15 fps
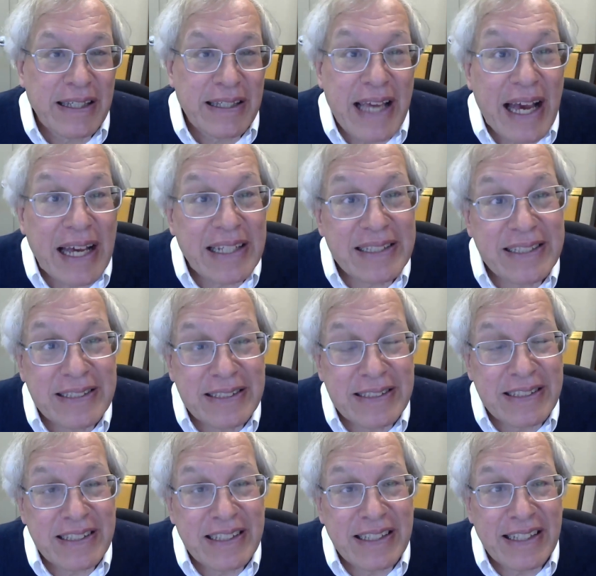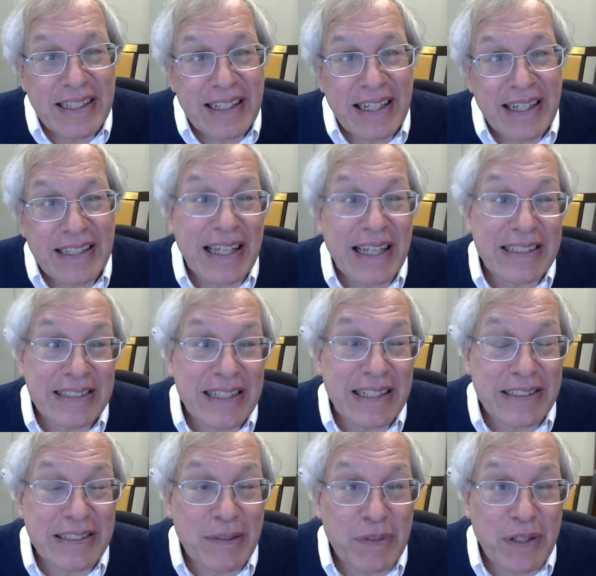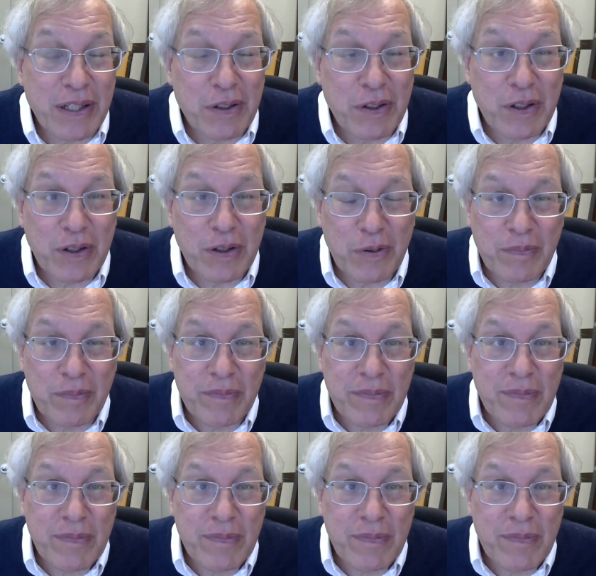Yes, and that's not something new.